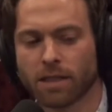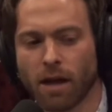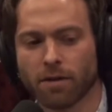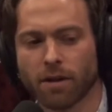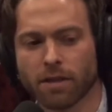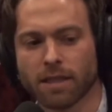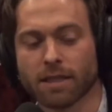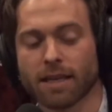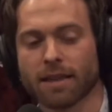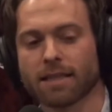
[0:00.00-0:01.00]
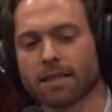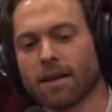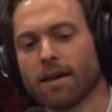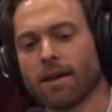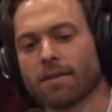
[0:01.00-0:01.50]
dollar and all these things like that.
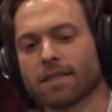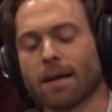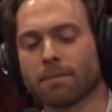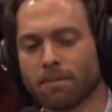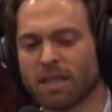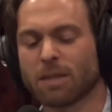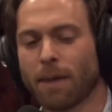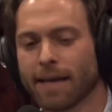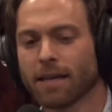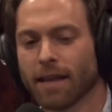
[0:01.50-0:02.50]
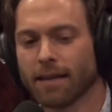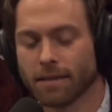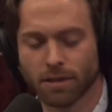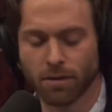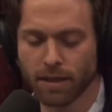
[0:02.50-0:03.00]
Some speculate,
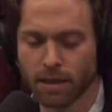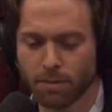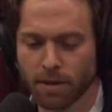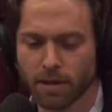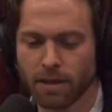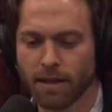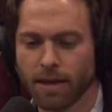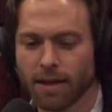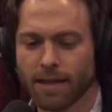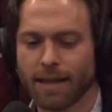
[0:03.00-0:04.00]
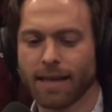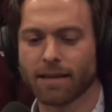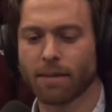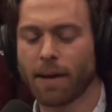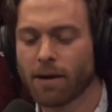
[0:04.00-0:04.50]
it's totally conspiracy, that like
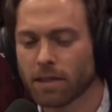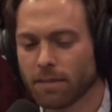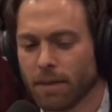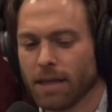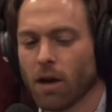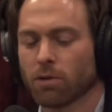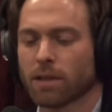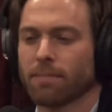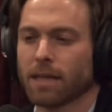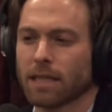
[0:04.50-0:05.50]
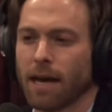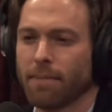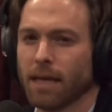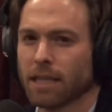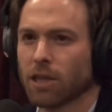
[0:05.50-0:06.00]
the powers that be know something's
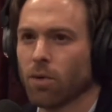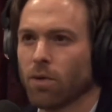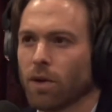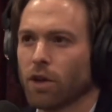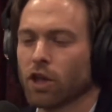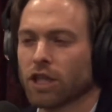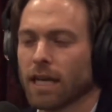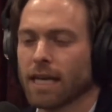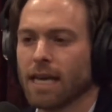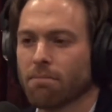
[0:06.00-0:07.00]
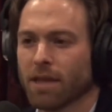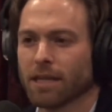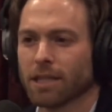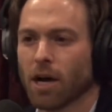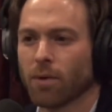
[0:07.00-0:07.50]
coming, and so they're just going to keep
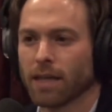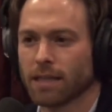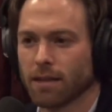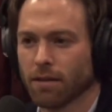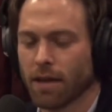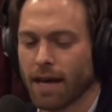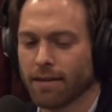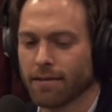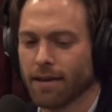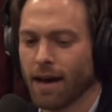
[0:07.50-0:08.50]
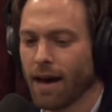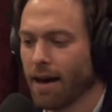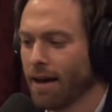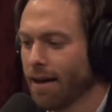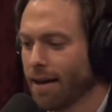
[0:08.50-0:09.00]
things going until then.
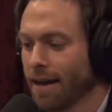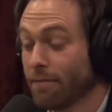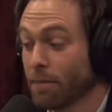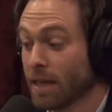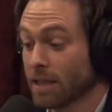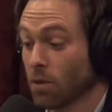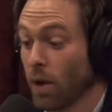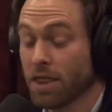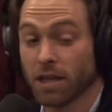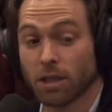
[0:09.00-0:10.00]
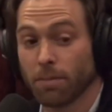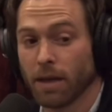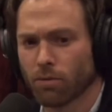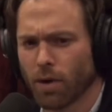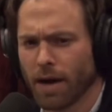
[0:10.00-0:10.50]
Because the way things are
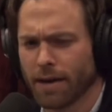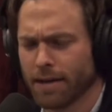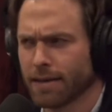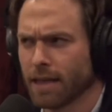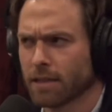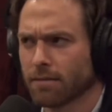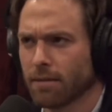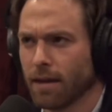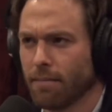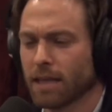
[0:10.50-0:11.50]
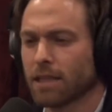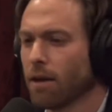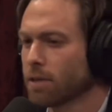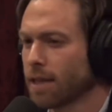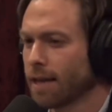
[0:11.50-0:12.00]
being run, it makes no
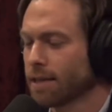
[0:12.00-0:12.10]
sense.